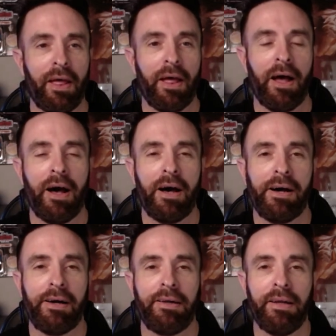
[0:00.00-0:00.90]

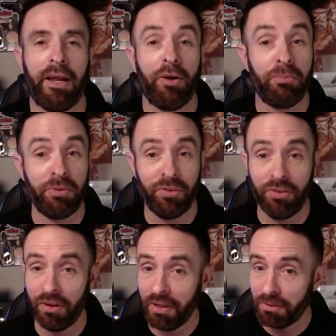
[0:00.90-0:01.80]
I know Mrs.
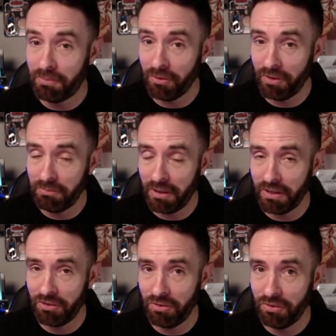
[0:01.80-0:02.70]
Air liked both of them. I
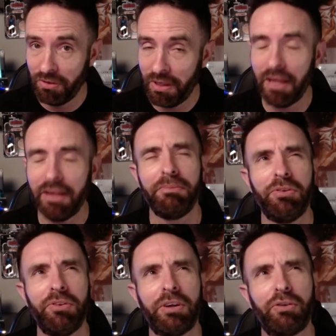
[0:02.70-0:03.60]
think
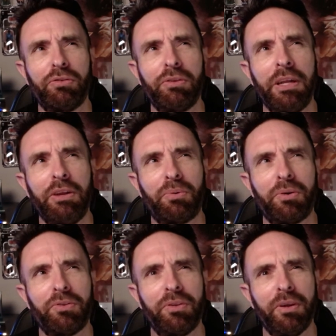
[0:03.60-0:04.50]
Mrs. Air was leaning
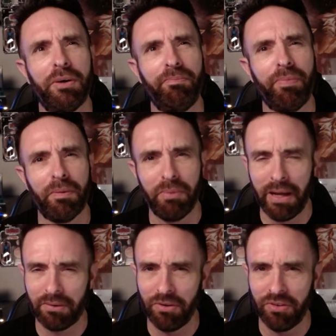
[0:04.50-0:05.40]
towards the
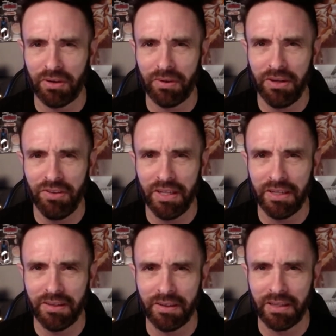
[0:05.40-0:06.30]
black one. Is that right,
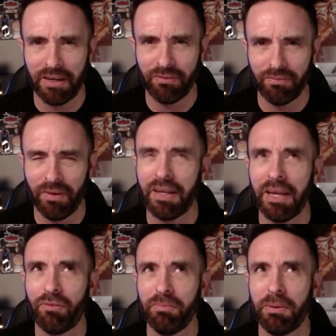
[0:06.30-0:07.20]
Deanna? I
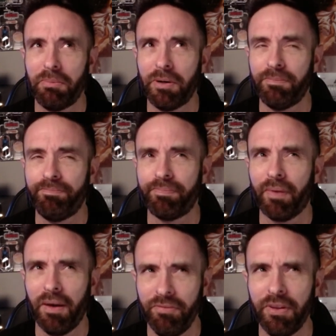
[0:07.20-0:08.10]
can't remember.
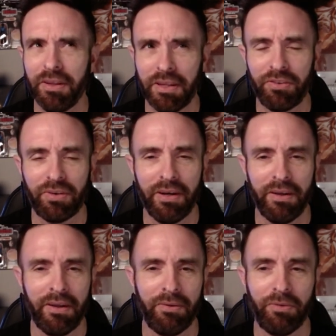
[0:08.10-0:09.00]
I feel like that's right.
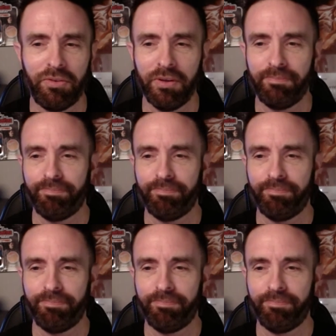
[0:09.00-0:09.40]
We'll see.